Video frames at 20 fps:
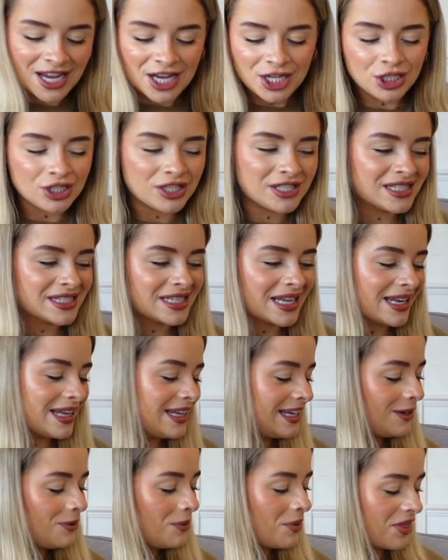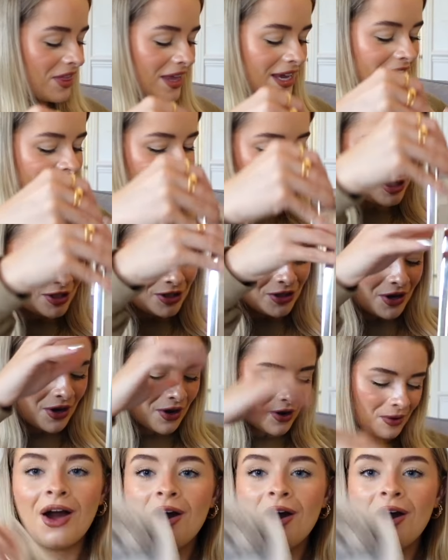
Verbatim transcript: just silly little things, you know.